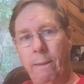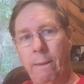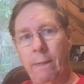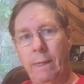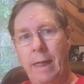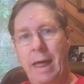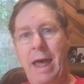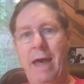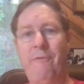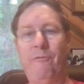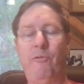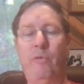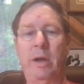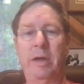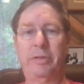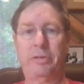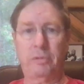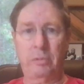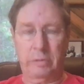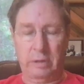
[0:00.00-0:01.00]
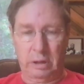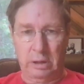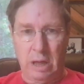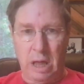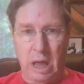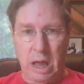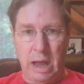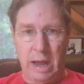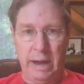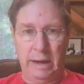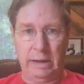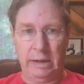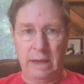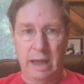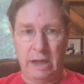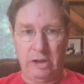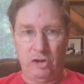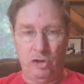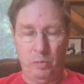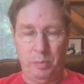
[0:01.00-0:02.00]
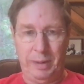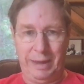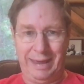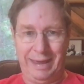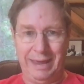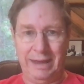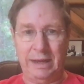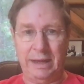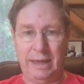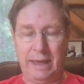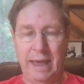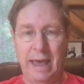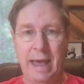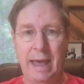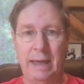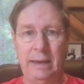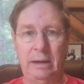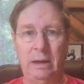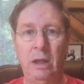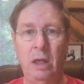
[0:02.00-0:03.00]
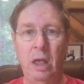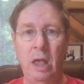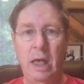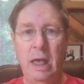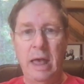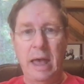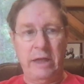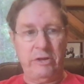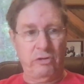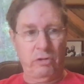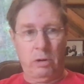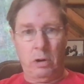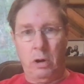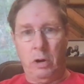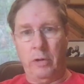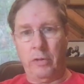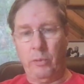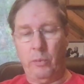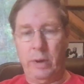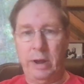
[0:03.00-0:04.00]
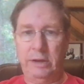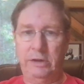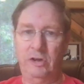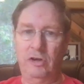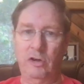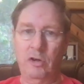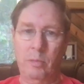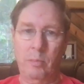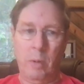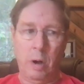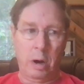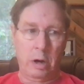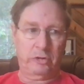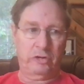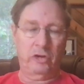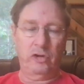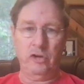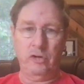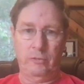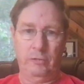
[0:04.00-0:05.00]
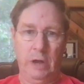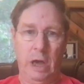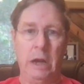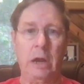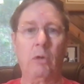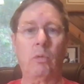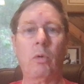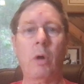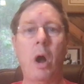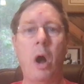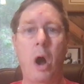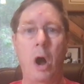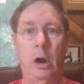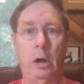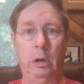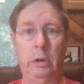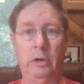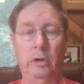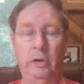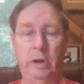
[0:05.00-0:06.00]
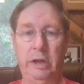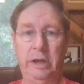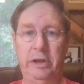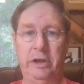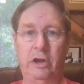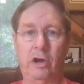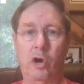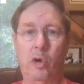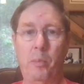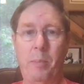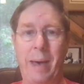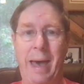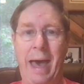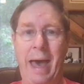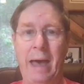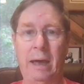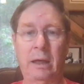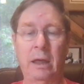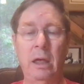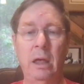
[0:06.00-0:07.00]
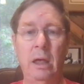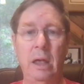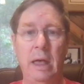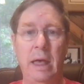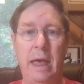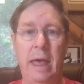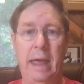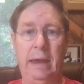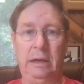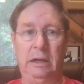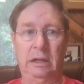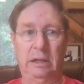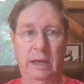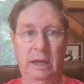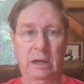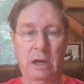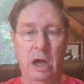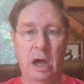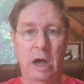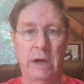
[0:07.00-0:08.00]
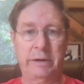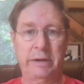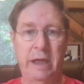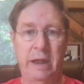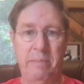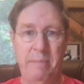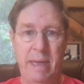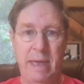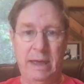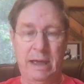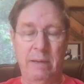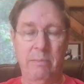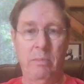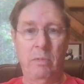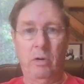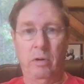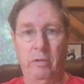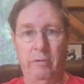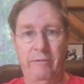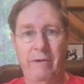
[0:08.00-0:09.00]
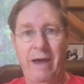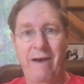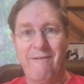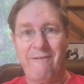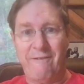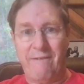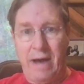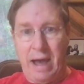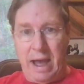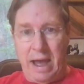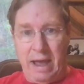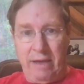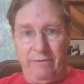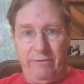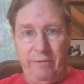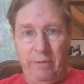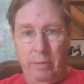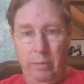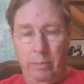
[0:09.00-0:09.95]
halfway through the line and you begin again and you're all the way to your margin, you've done it wrong. You need to go back and click on and make it move 5